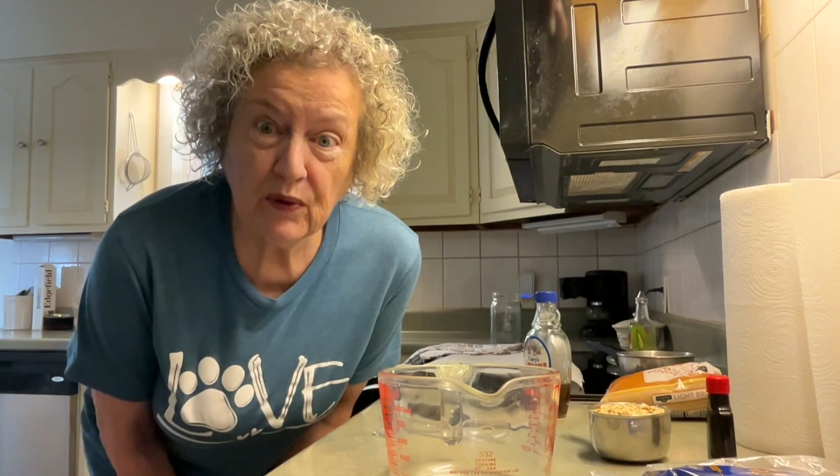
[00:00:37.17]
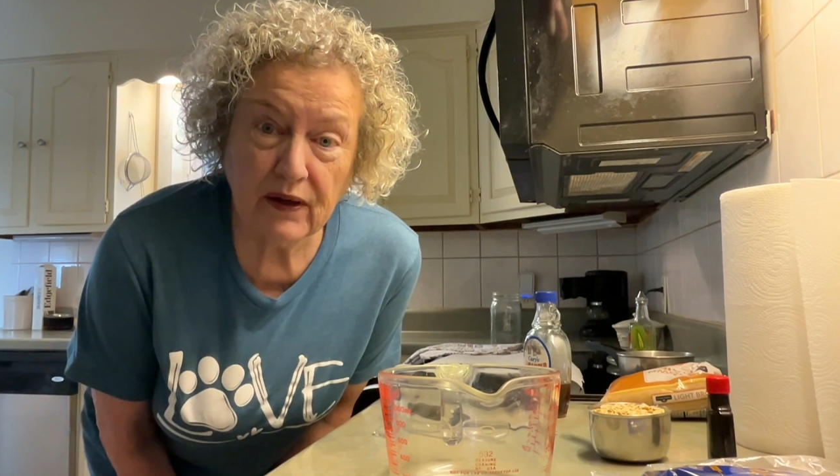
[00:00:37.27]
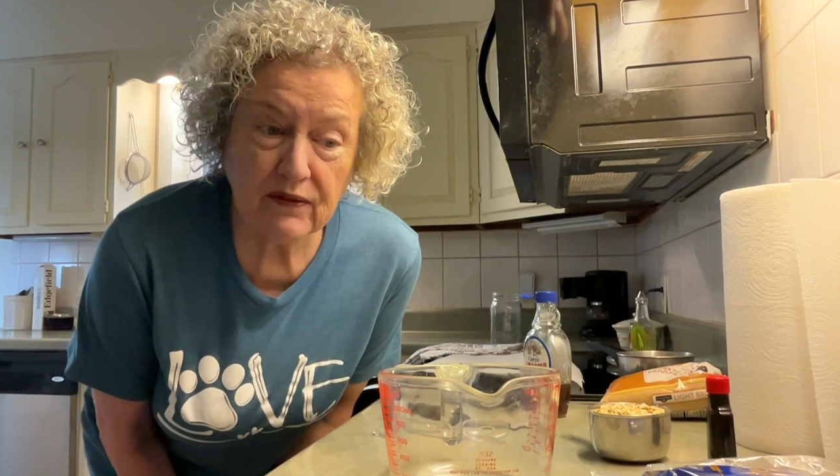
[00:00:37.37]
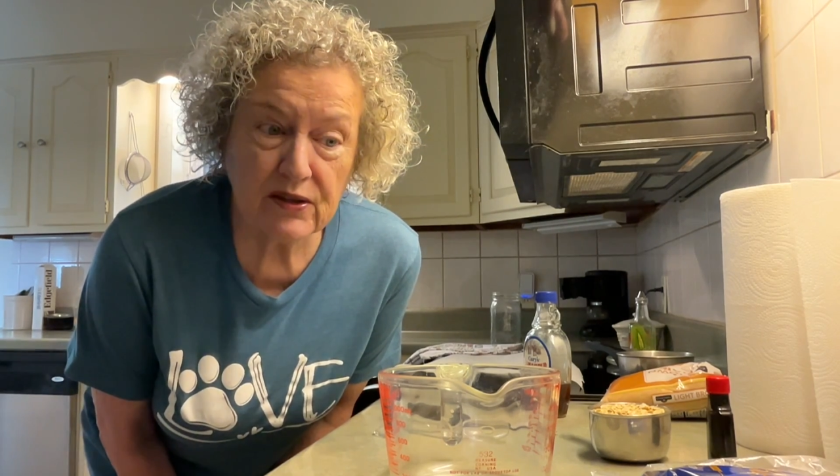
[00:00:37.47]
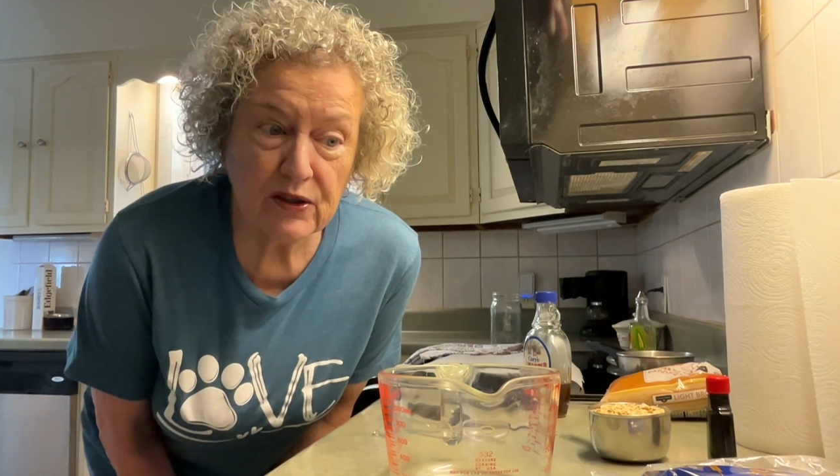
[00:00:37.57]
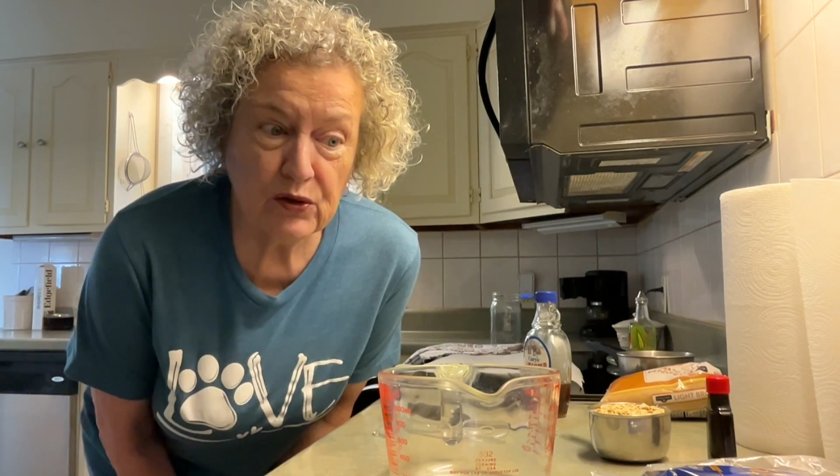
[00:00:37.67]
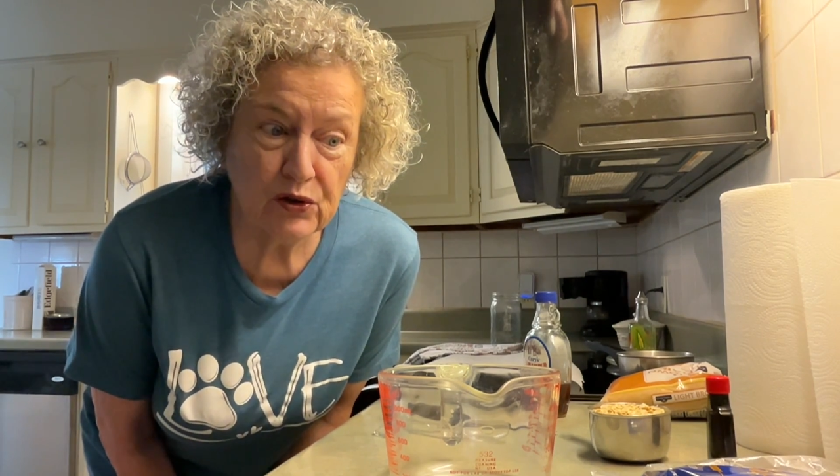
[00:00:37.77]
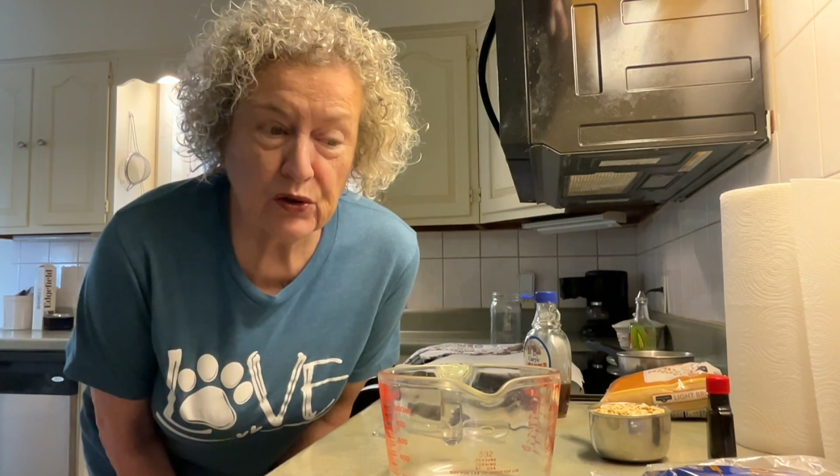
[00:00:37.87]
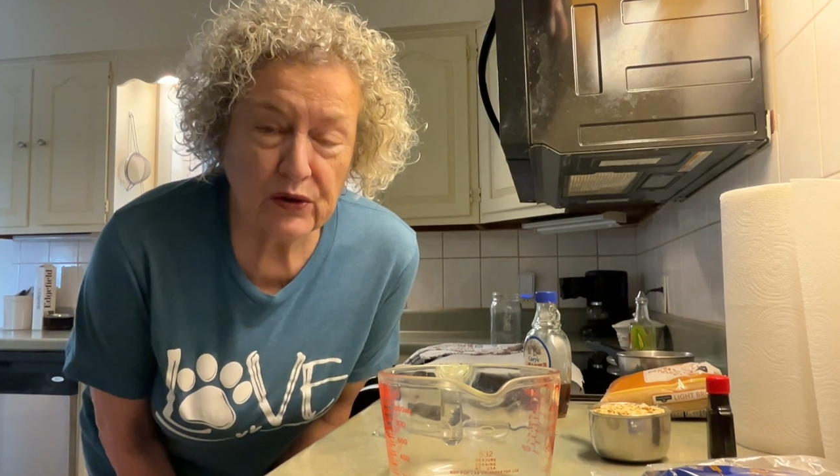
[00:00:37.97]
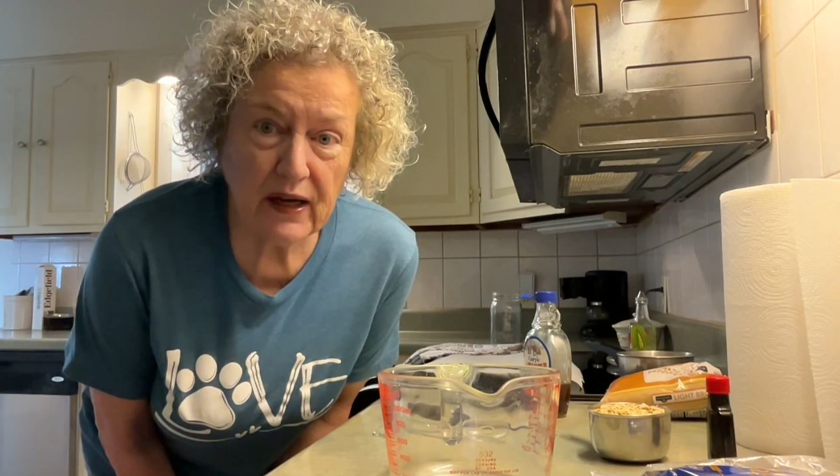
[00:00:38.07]
whatever suits
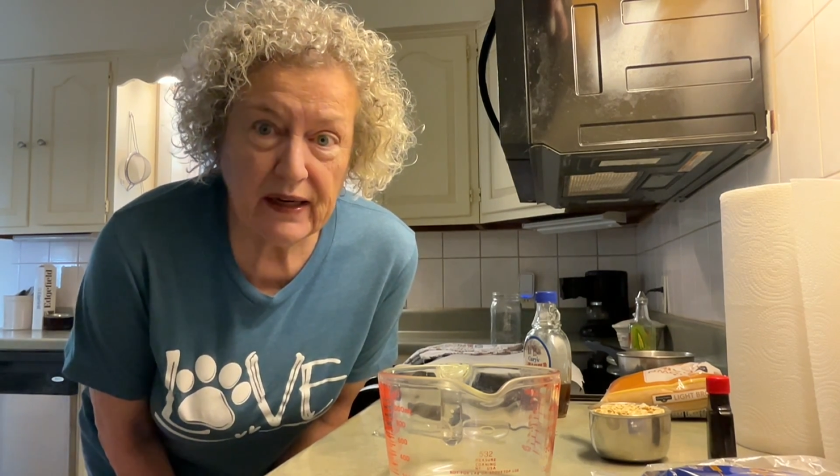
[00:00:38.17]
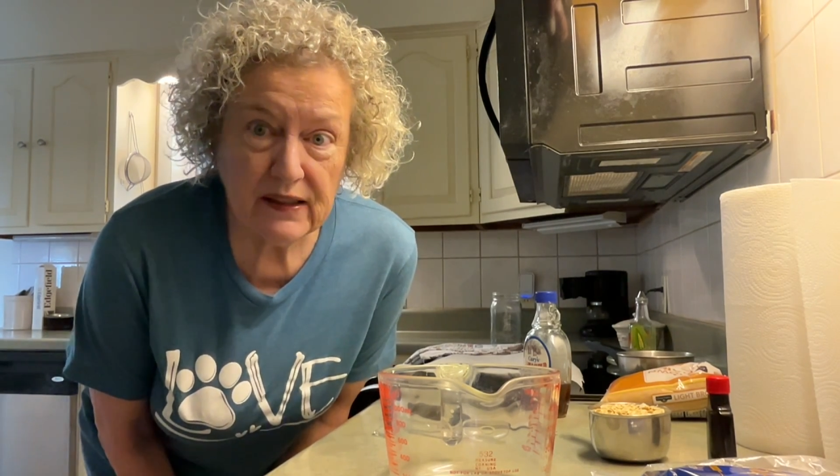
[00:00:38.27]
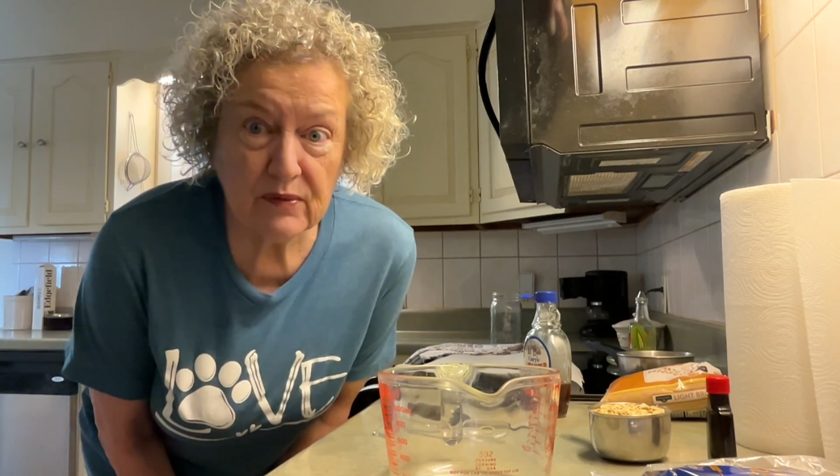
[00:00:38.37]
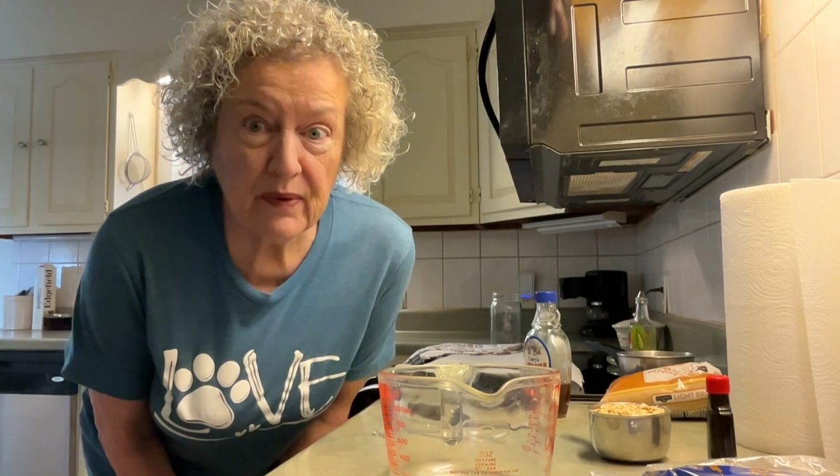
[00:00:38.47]
your taste.